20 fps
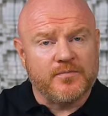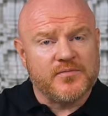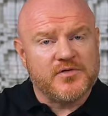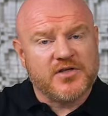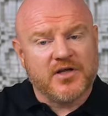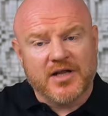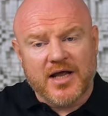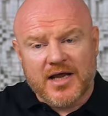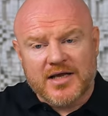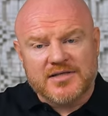
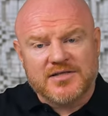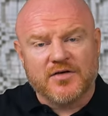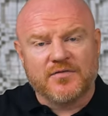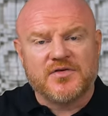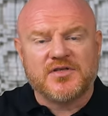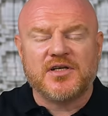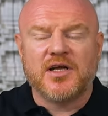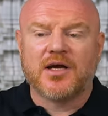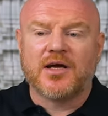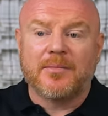So that is
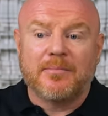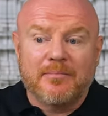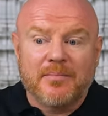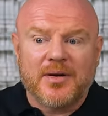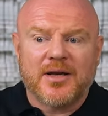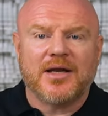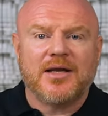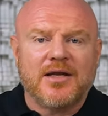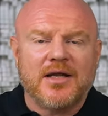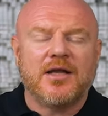obviously a
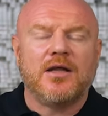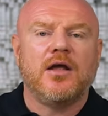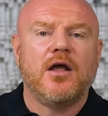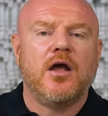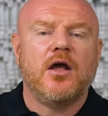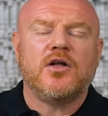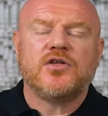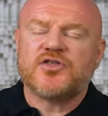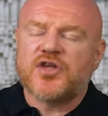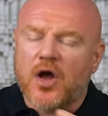completely,
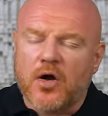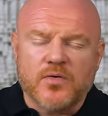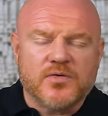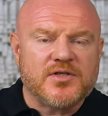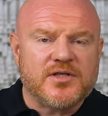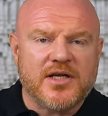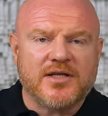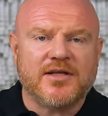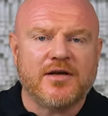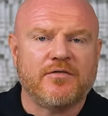
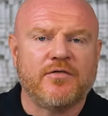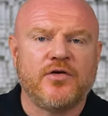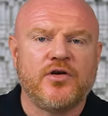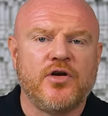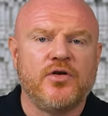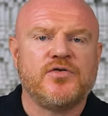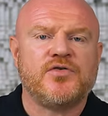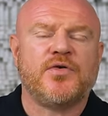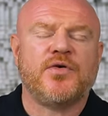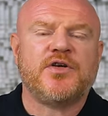totally different
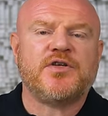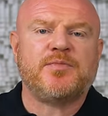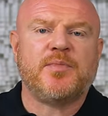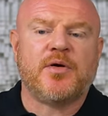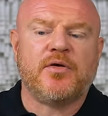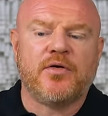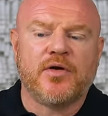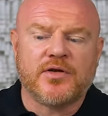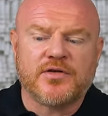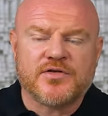user
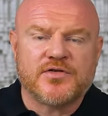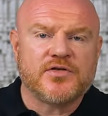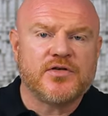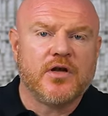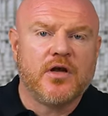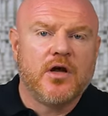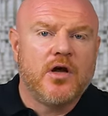experience